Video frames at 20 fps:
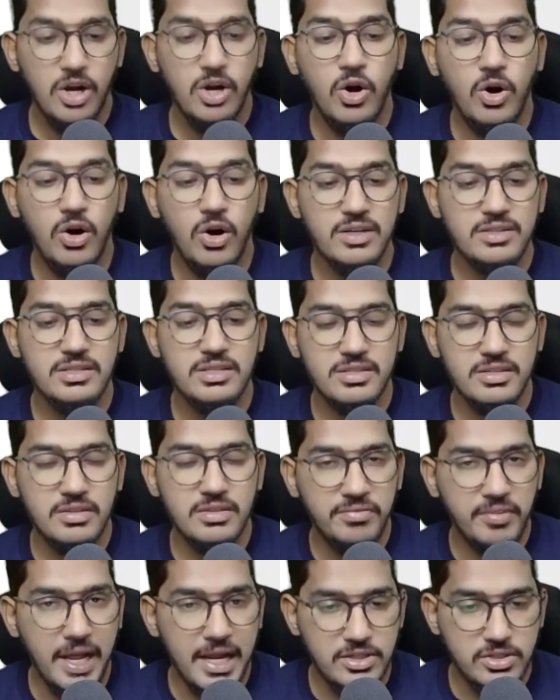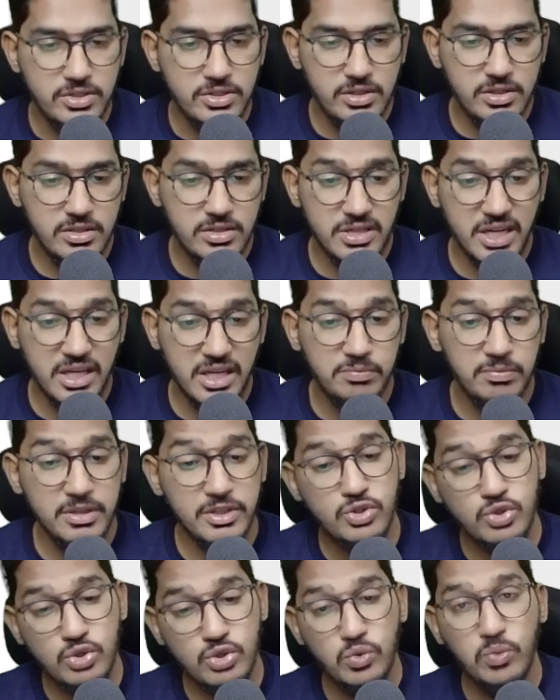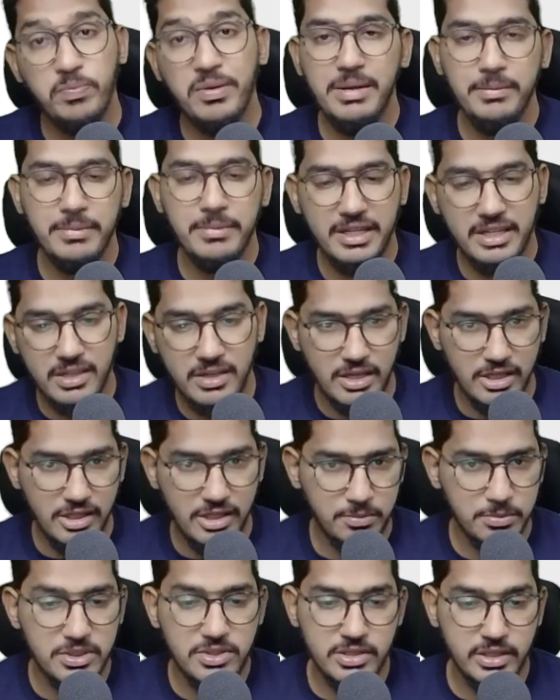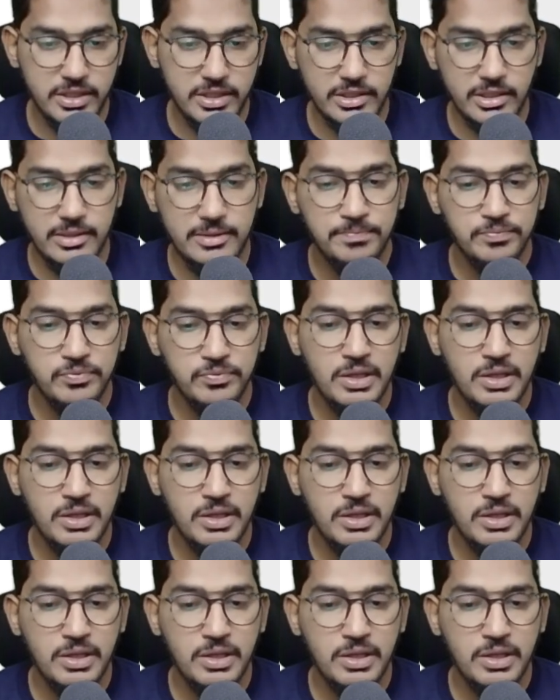causes the financial statements to be materially misstated.